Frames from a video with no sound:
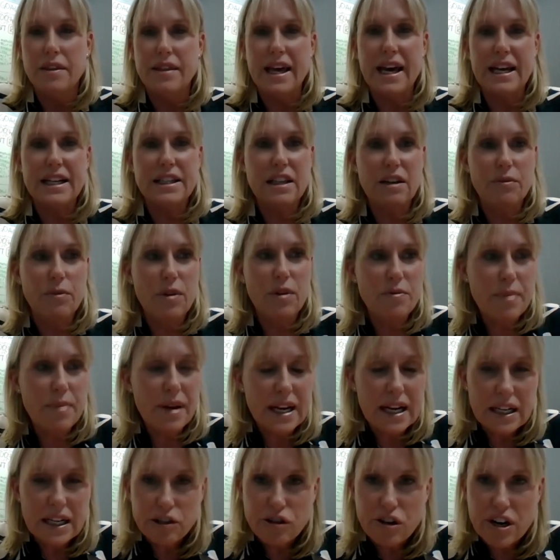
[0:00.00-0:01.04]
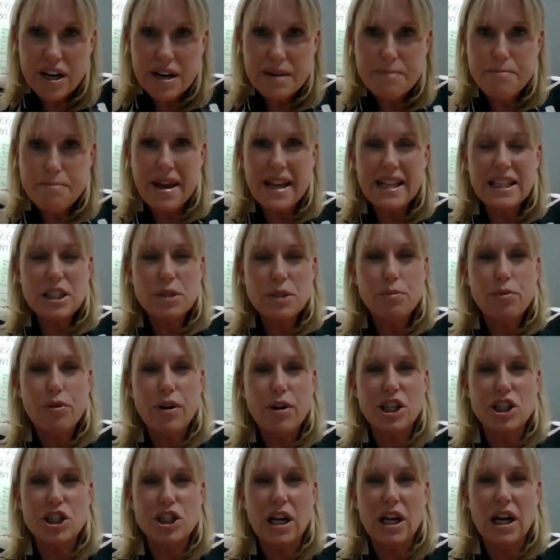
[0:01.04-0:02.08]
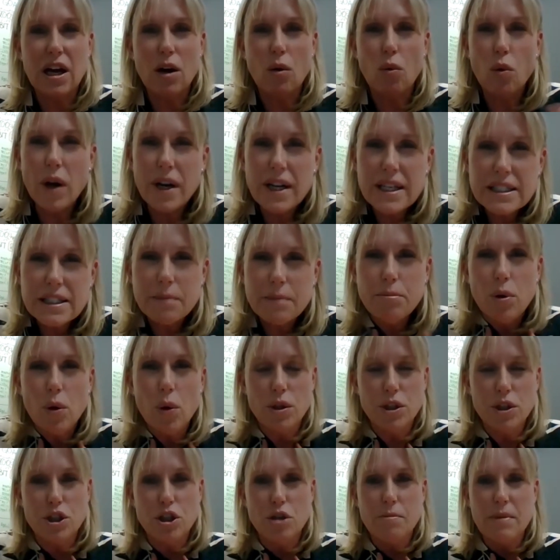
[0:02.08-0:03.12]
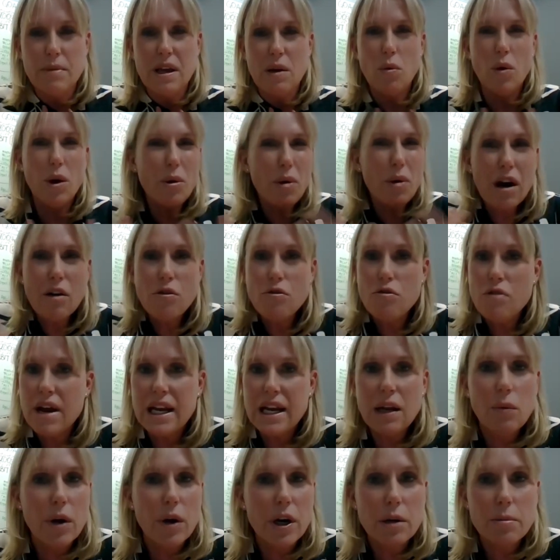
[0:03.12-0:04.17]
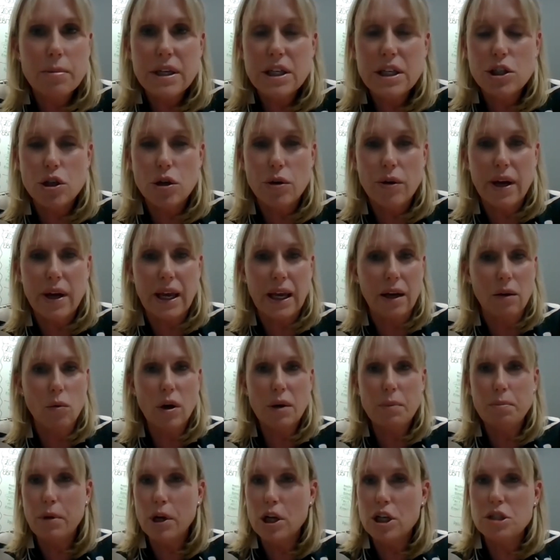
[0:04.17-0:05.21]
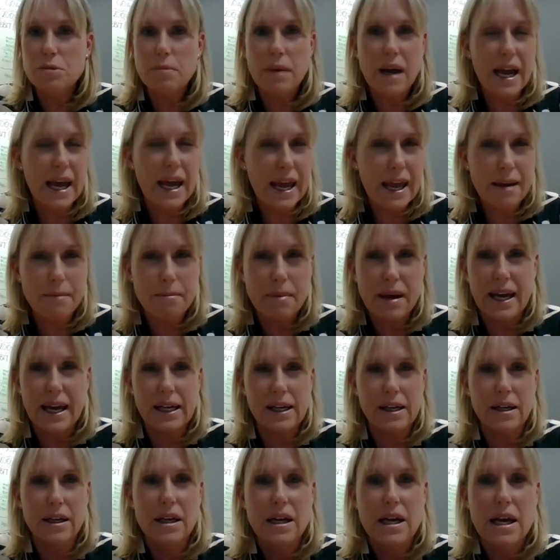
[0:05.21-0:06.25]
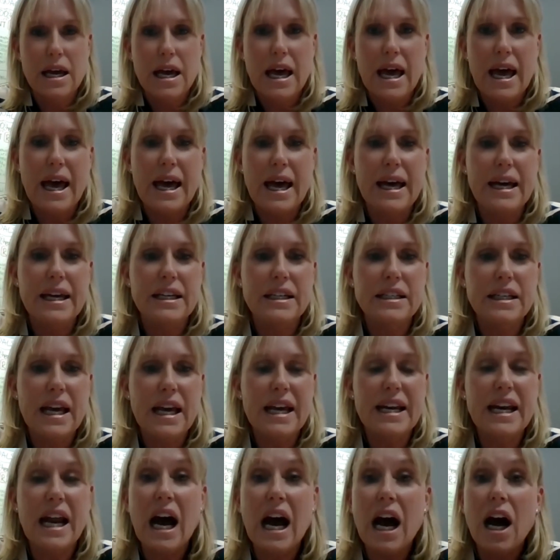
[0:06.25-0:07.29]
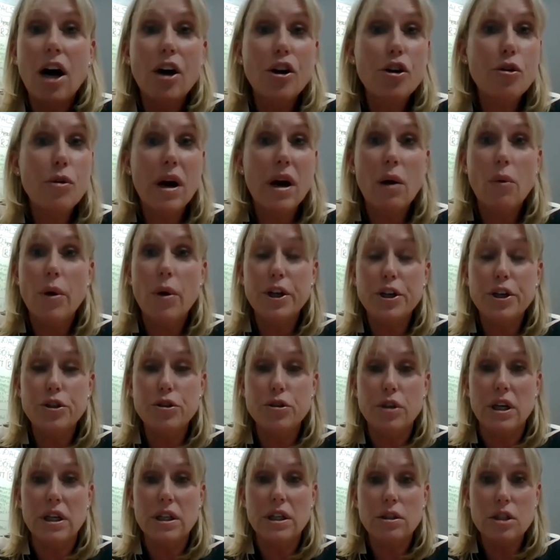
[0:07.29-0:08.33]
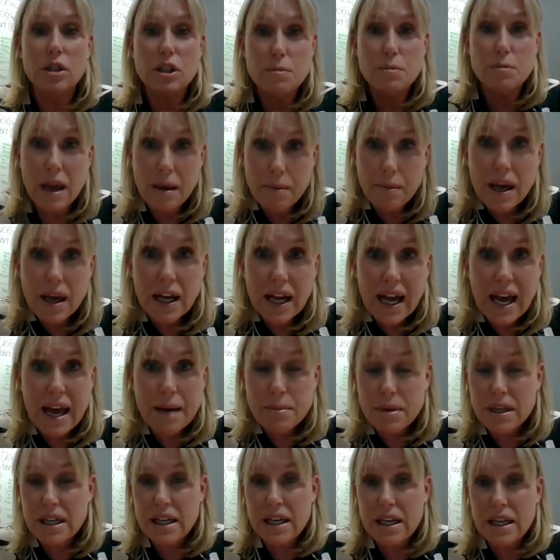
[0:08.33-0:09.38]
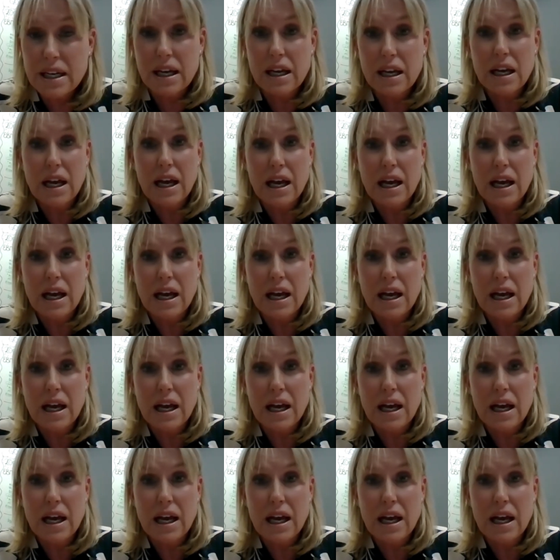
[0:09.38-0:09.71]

That we've been under immense pressure. What is important to me? What do I really want to be doing? What blows my hair back? And how do I want to do it? Because maybe I am